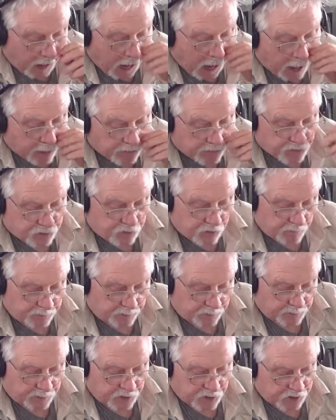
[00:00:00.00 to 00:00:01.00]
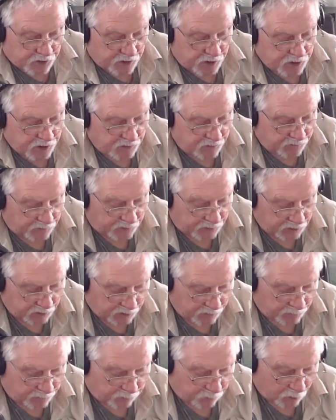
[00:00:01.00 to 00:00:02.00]
the Trump administration,
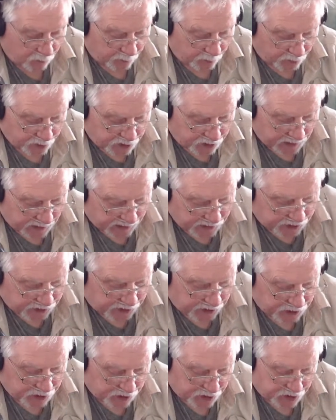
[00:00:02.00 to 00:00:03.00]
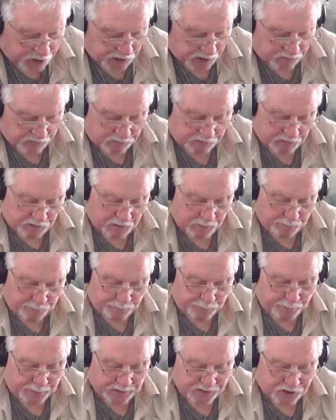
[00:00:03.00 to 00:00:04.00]
via former Education Secretary
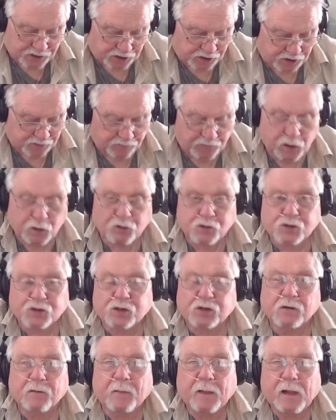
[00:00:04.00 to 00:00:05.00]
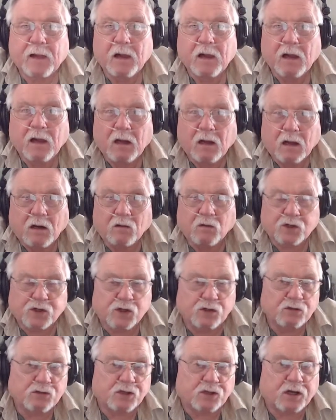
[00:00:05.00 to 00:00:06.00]
Betsy DeVos, which
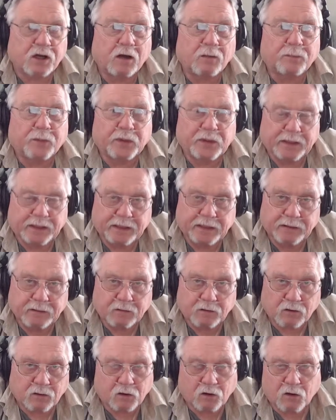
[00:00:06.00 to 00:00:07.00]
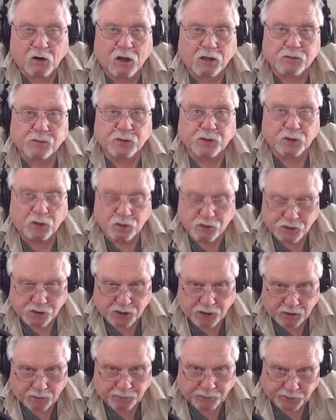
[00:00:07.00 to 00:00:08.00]
owns a company, or her husband owns a
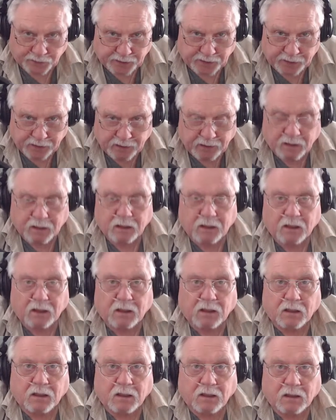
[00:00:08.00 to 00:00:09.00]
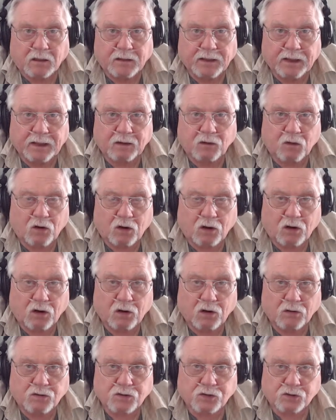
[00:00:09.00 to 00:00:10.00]
company, that
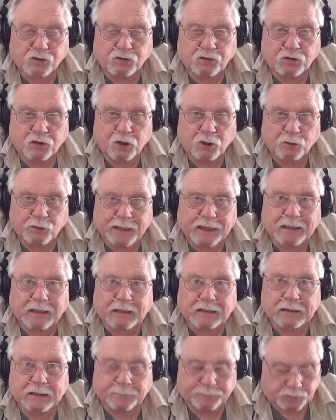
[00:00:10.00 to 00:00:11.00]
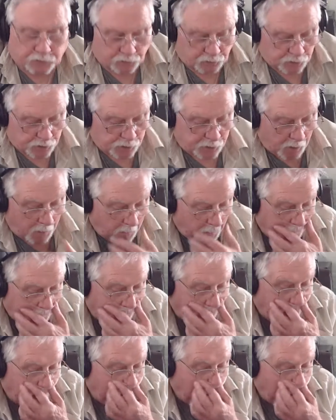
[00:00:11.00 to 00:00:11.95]
are student loan debt collectors, okay?